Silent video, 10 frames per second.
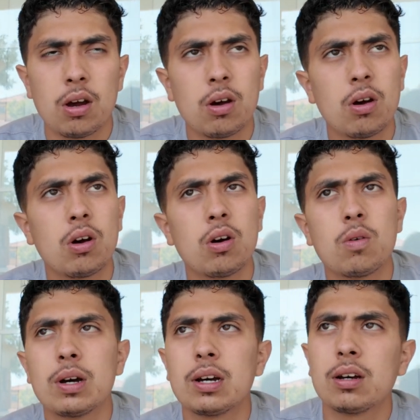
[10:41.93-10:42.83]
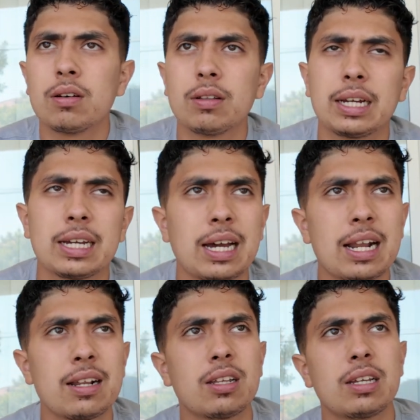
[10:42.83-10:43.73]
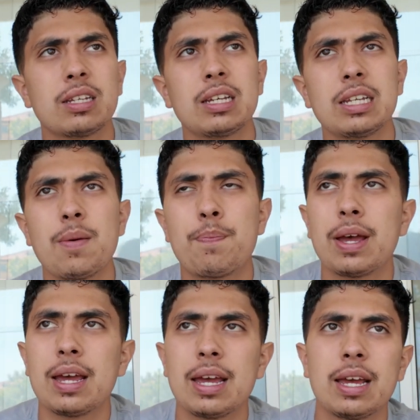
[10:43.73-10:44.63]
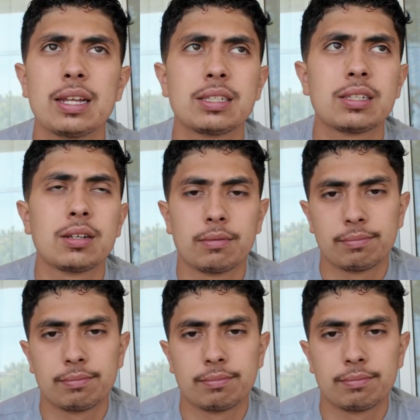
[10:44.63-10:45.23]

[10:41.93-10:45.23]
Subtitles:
Oh, well, like it depends.